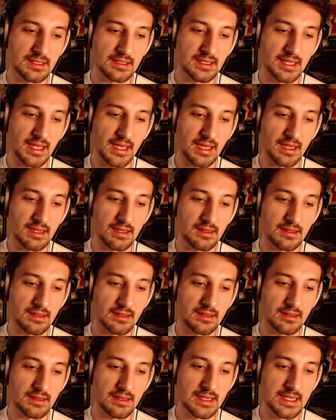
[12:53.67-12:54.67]
that
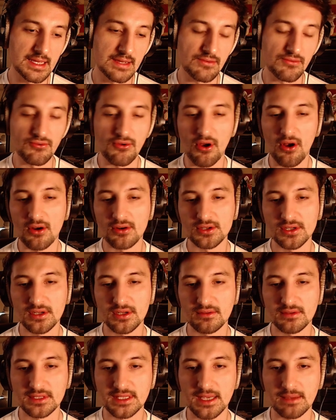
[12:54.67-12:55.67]
the
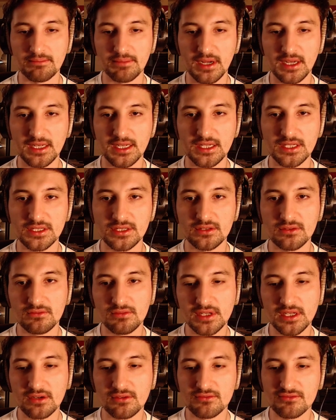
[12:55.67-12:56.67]
wrongdoers get punished,
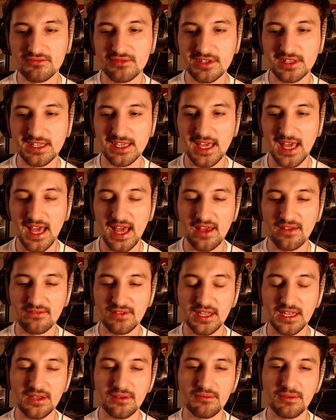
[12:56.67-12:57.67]
we don't really
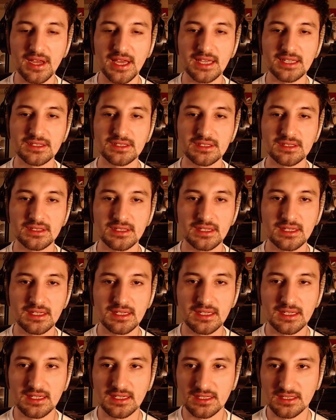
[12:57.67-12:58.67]
have any way
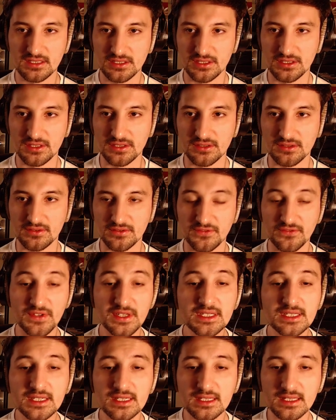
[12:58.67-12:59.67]
to
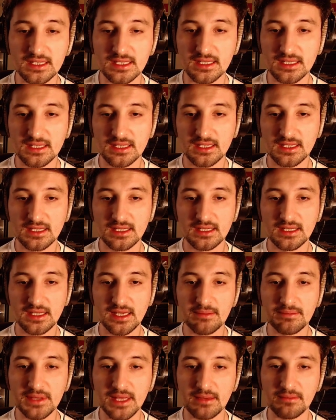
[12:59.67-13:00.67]
physically
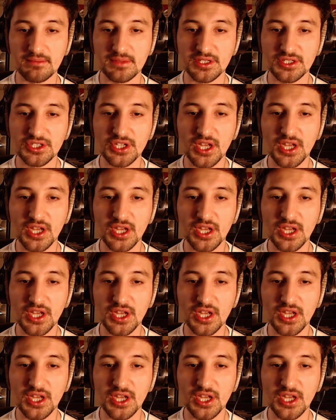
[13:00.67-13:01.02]
keep them in